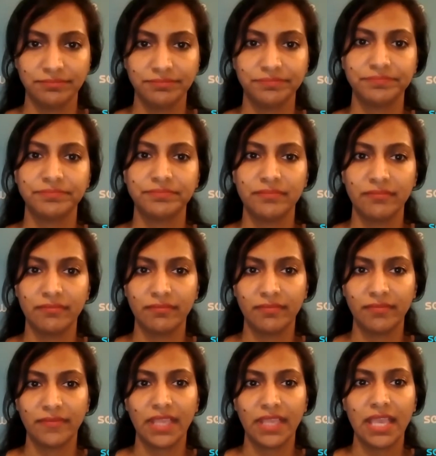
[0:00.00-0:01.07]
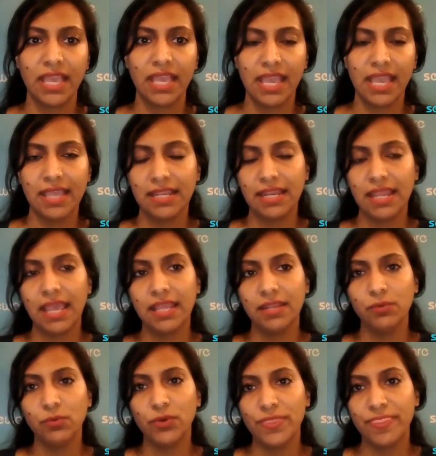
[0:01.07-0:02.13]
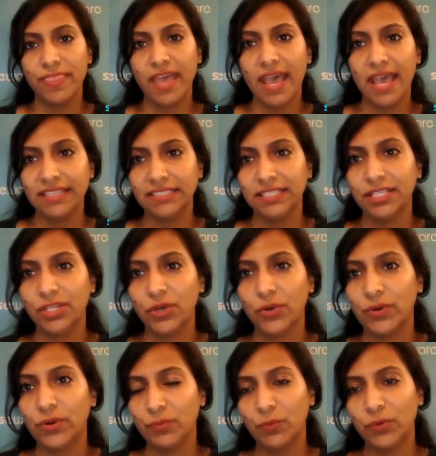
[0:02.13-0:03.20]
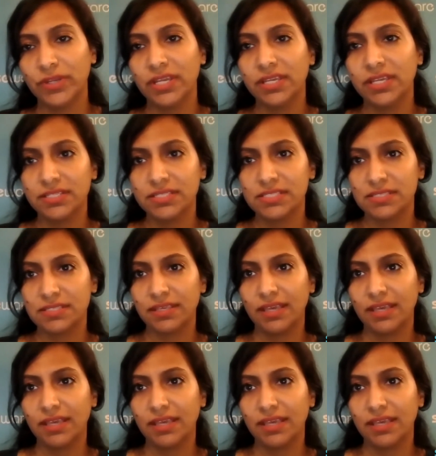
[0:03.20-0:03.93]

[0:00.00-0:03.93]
Mm-hmm. And with that, when it is